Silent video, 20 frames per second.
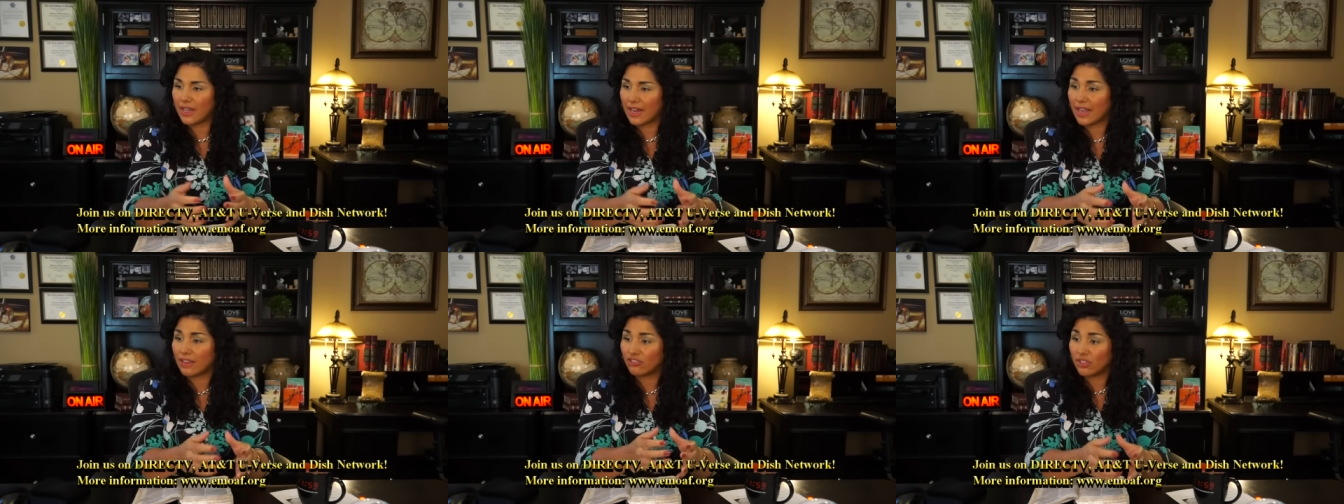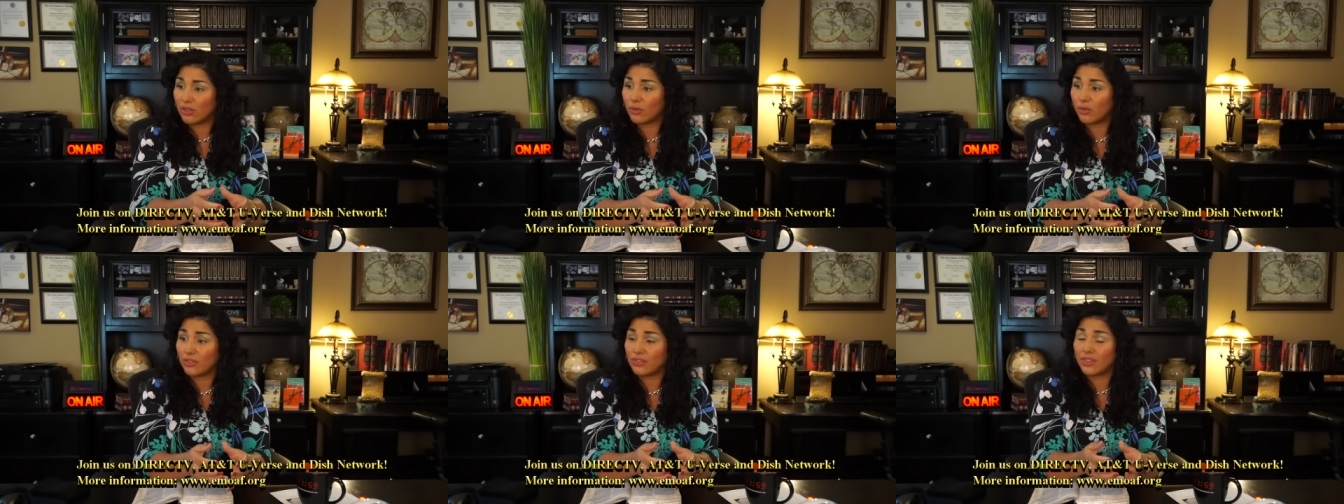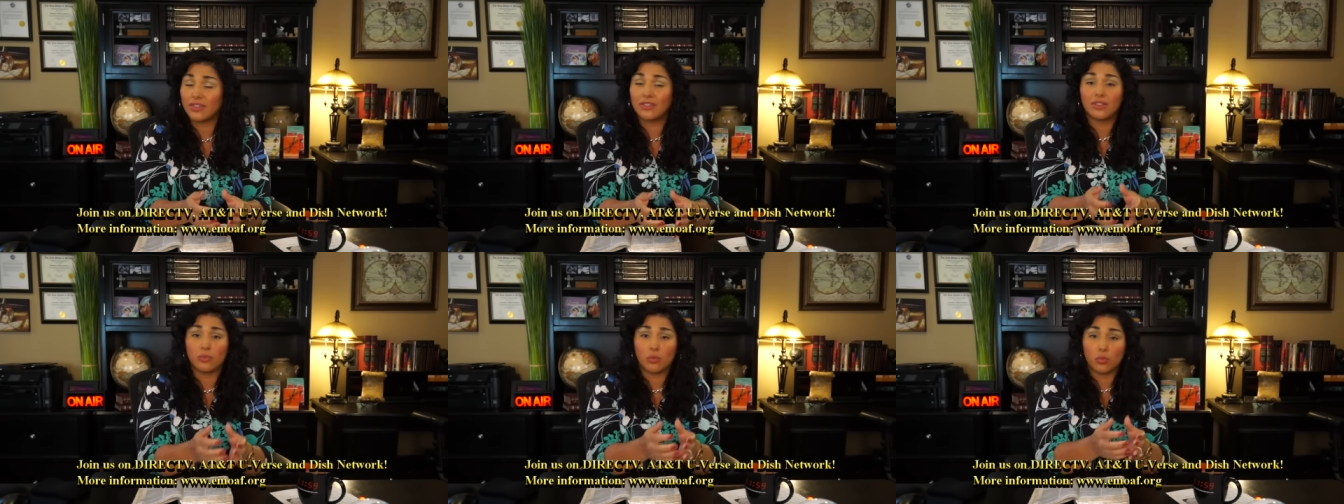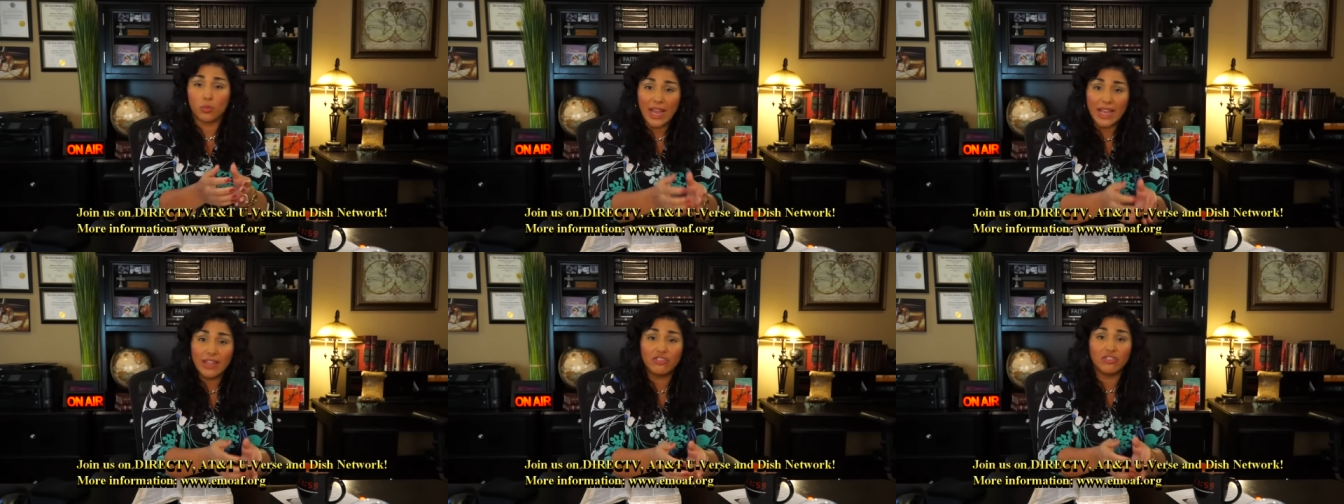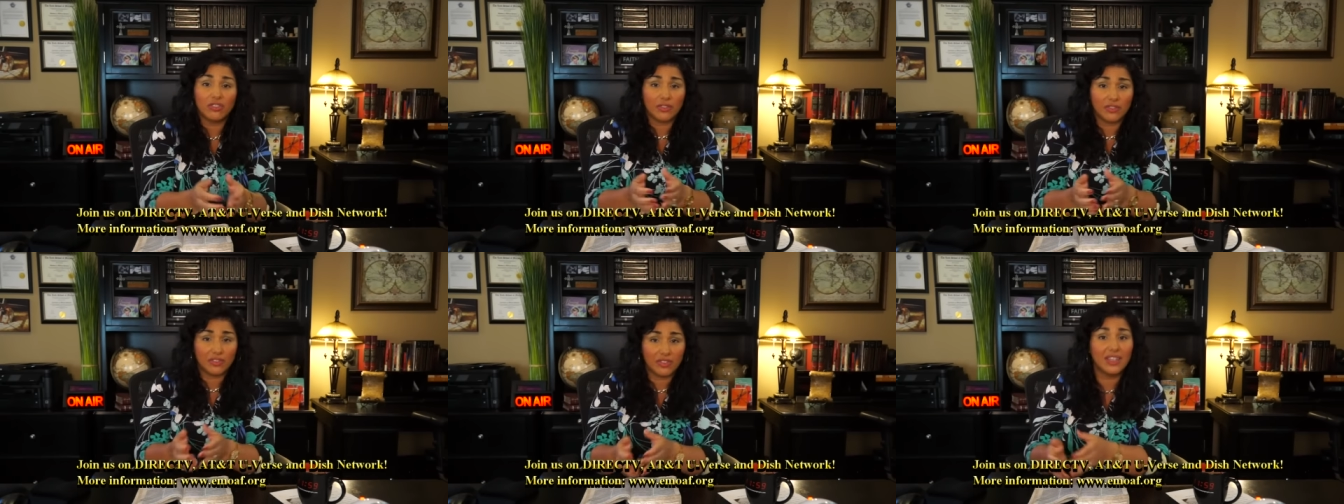That actually, well, it says the
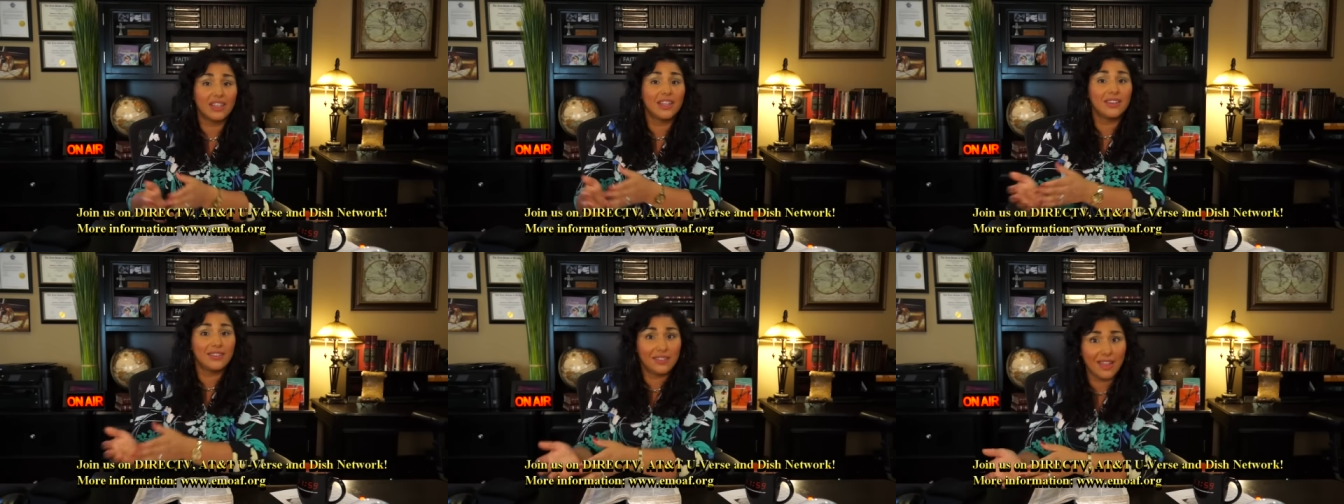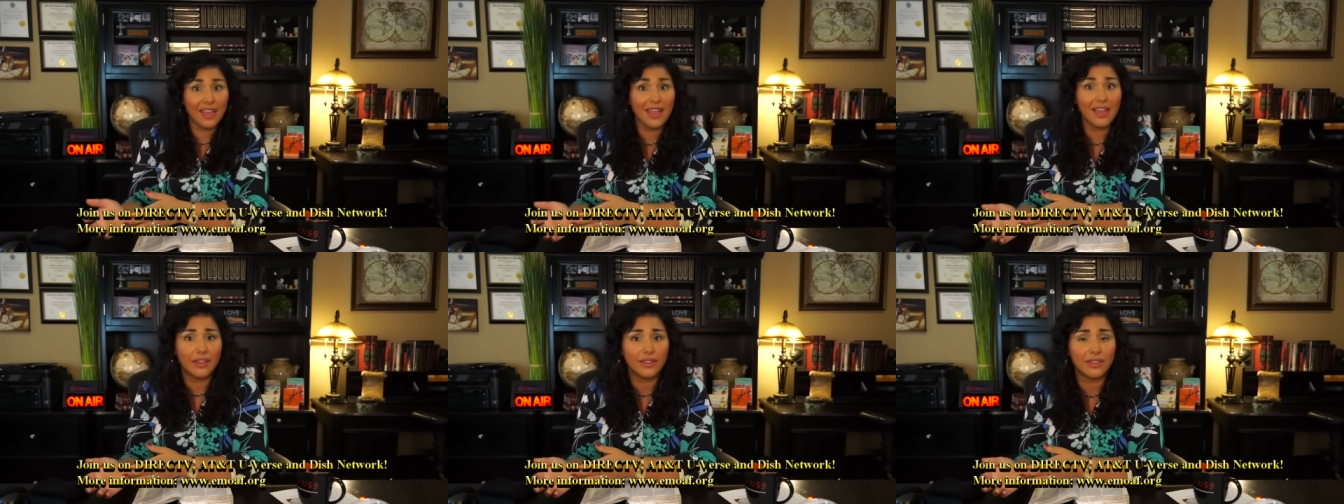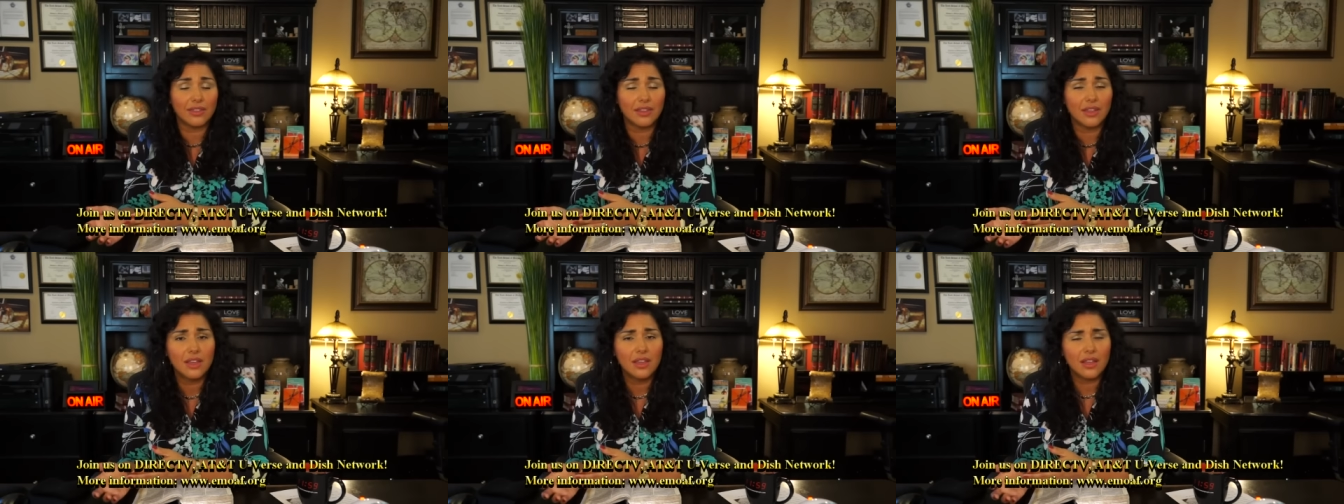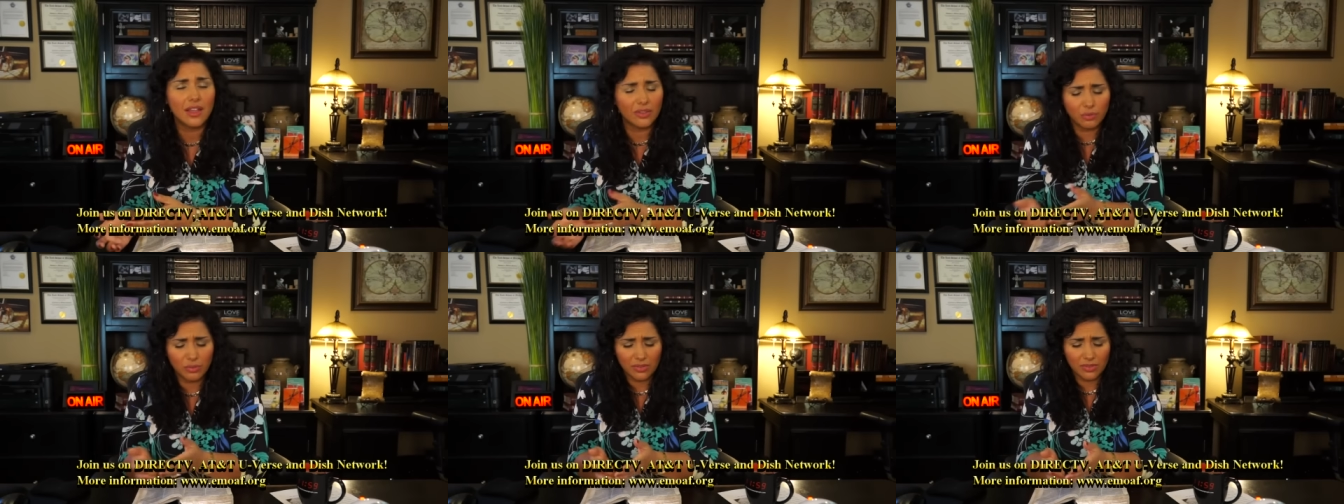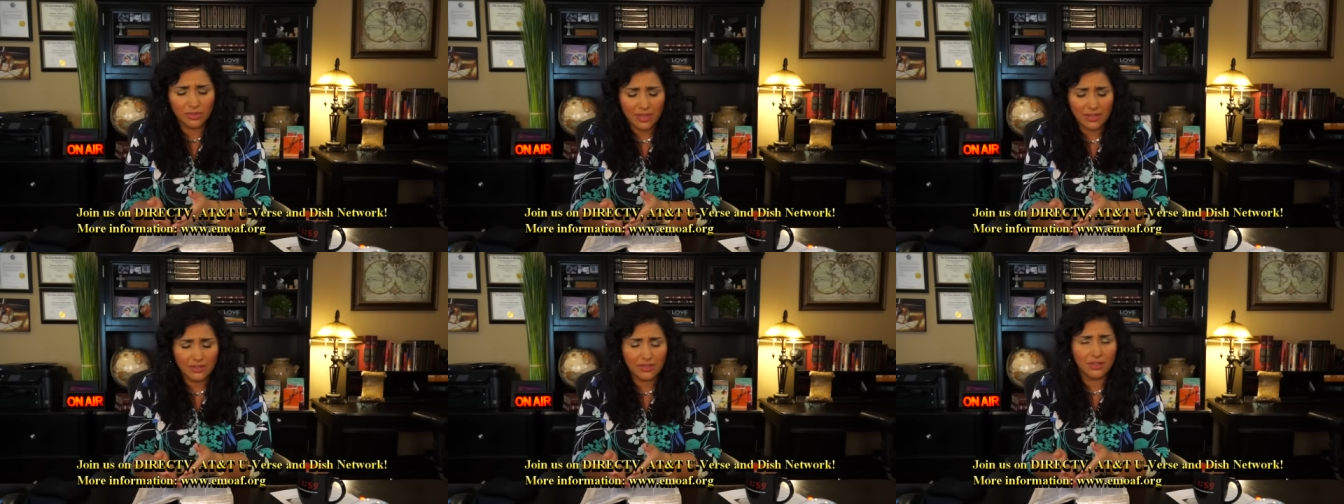wages of sin is death. That's what
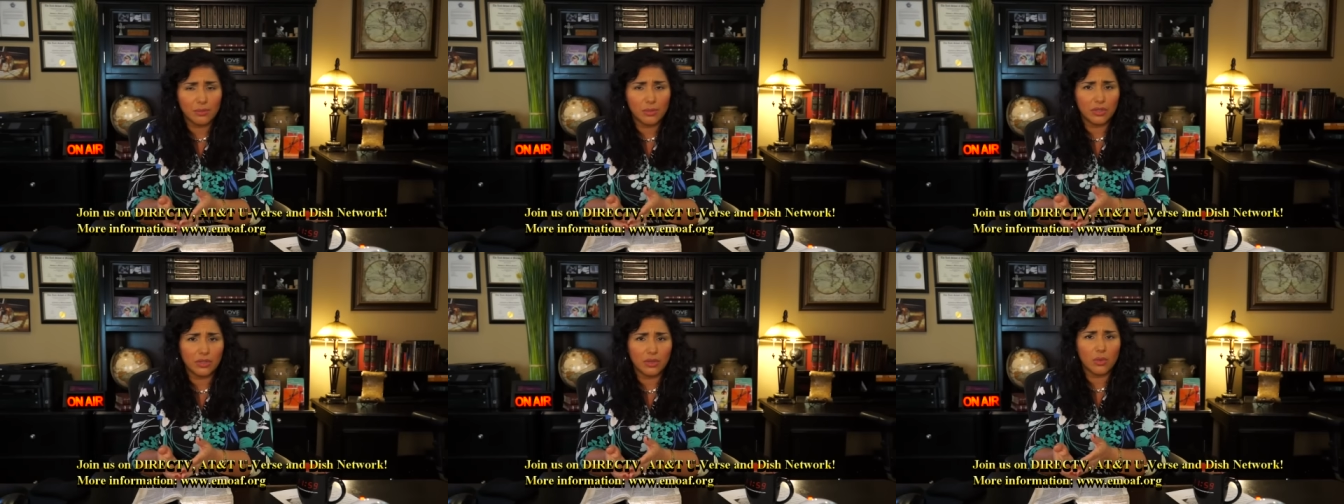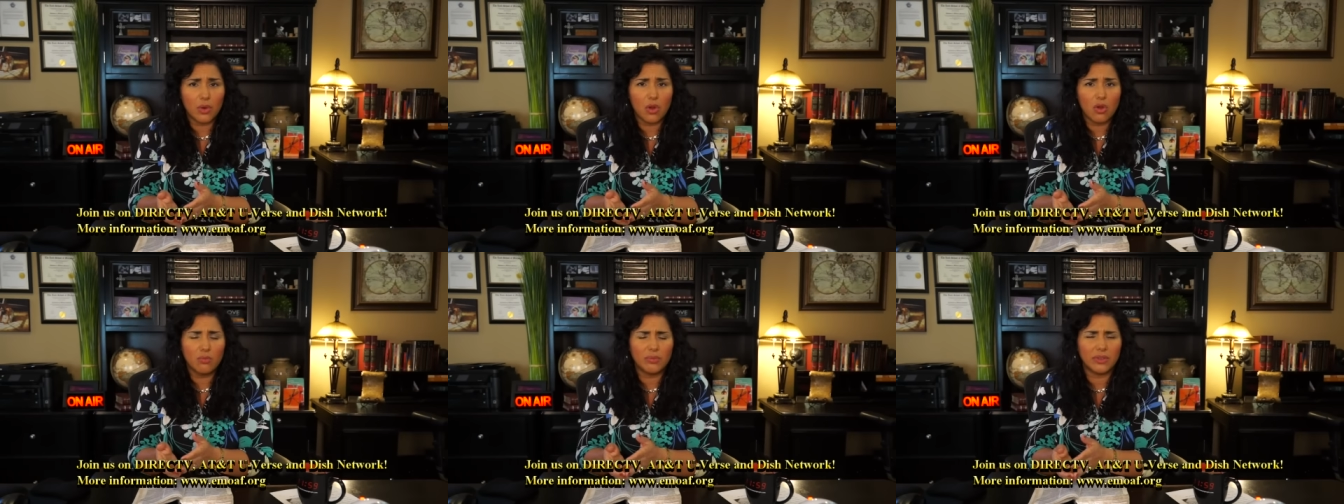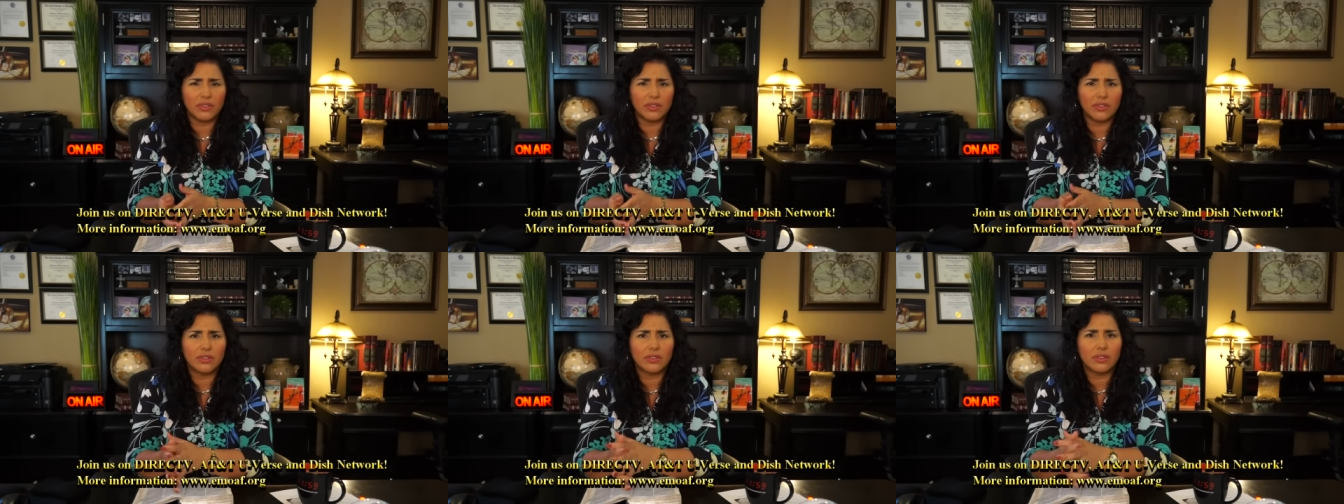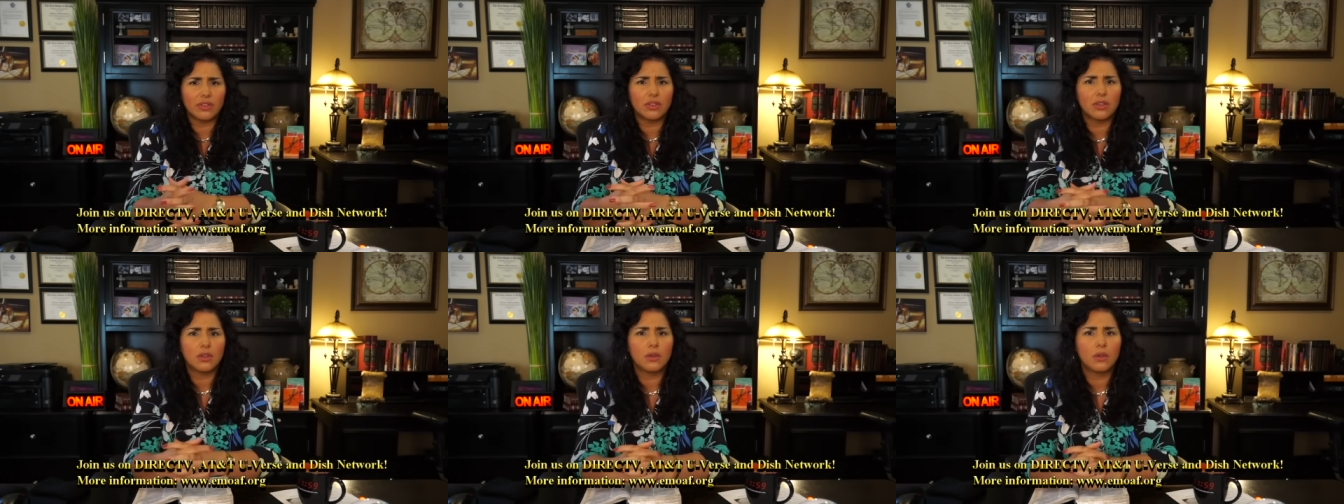it says in the book of Romans.